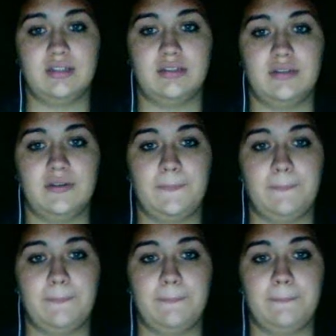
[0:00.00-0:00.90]

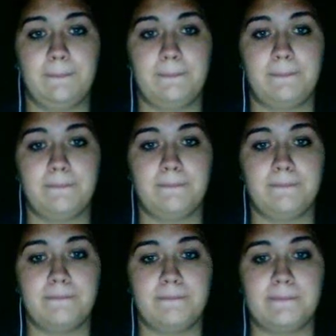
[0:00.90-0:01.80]

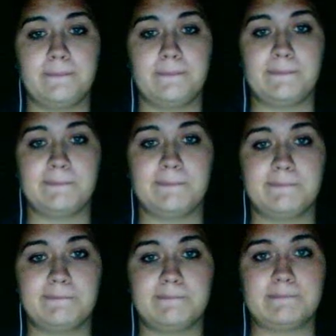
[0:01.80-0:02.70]

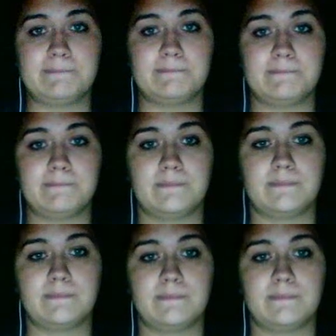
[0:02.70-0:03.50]
(silence)